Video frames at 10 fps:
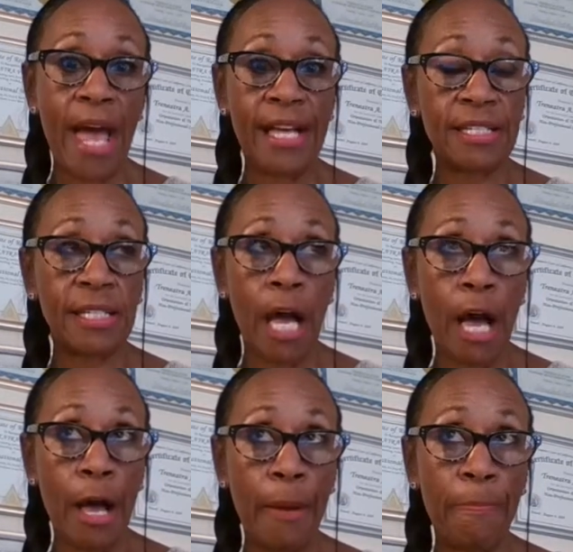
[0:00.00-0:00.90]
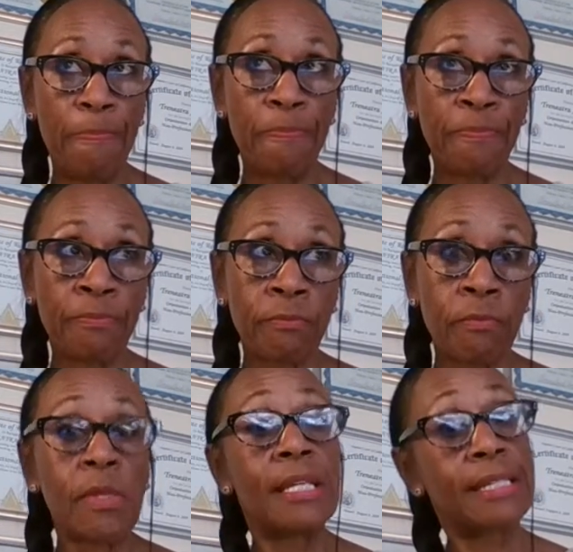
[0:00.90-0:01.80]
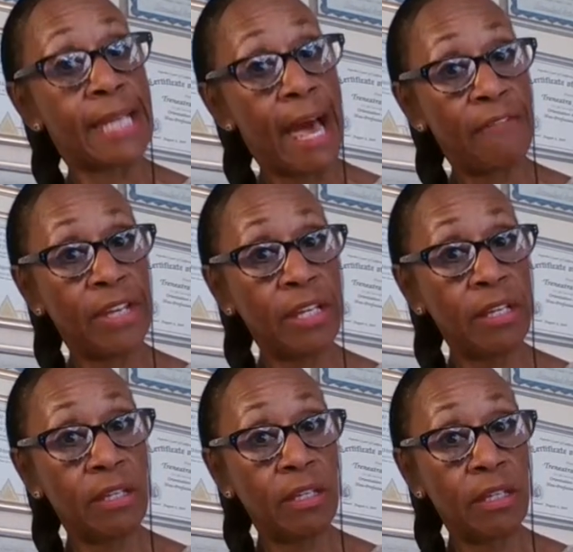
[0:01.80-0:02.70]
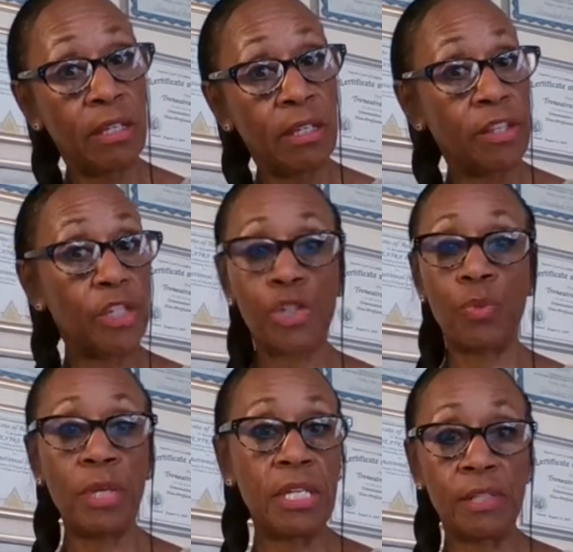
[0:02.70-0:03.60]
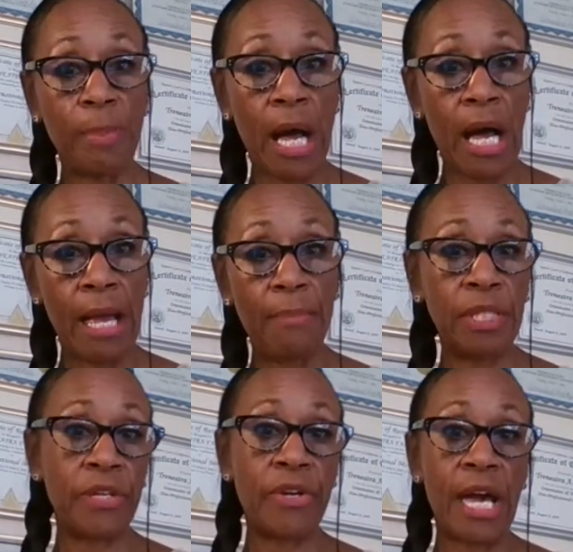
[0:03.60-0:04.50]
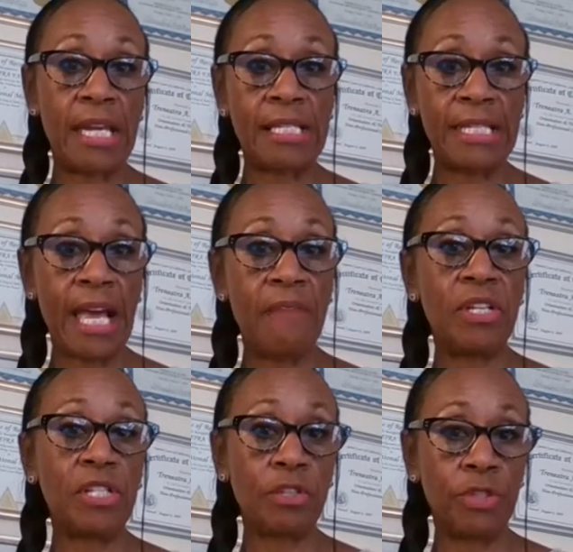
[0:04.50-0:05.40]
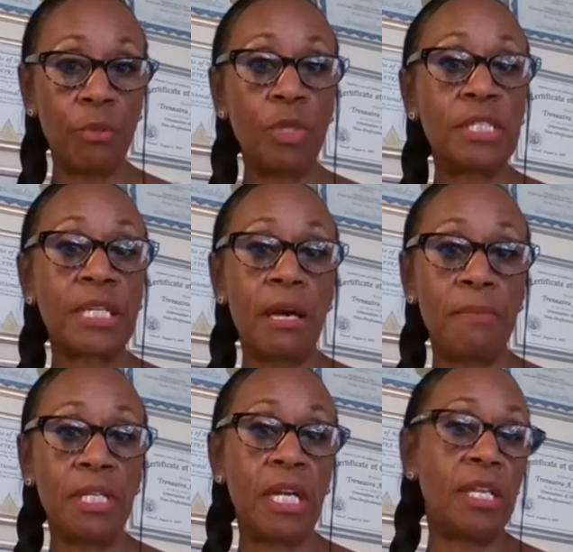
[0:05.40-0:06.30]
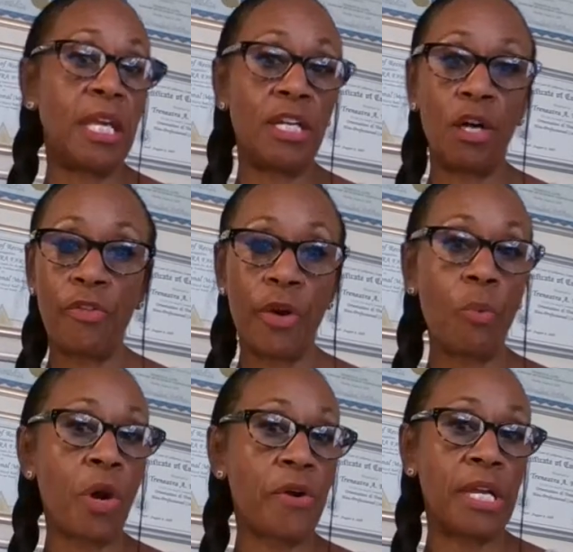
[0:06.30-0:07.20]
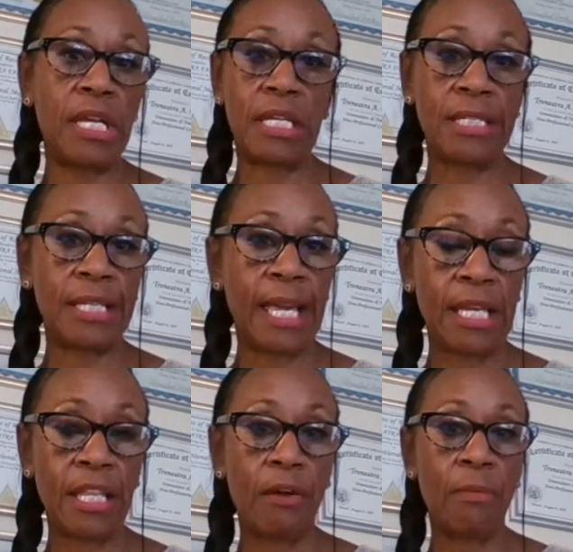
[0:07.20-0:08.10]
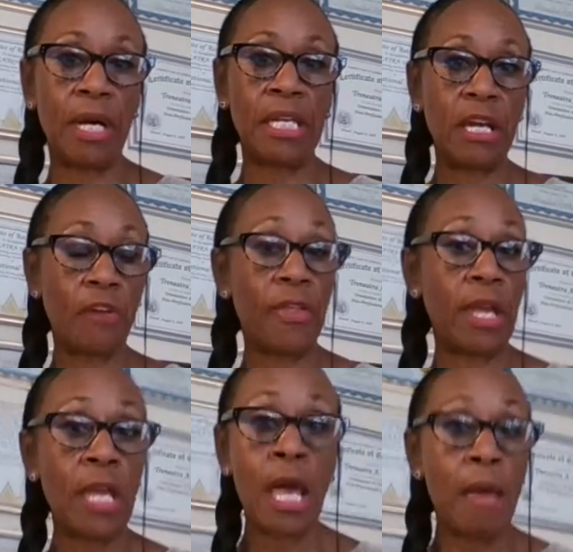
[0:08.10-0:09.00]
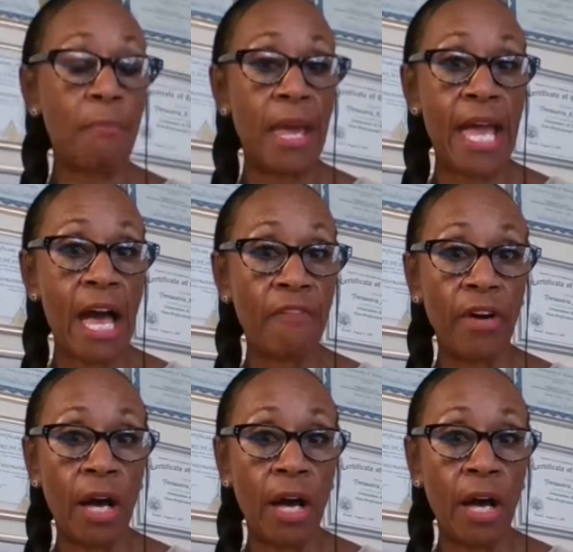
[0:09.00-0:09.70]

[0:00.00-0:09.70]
as savvy. They're sweet as pie, but they're not as savvy. So someone's coming in, they know they're working and taking their money, or they may have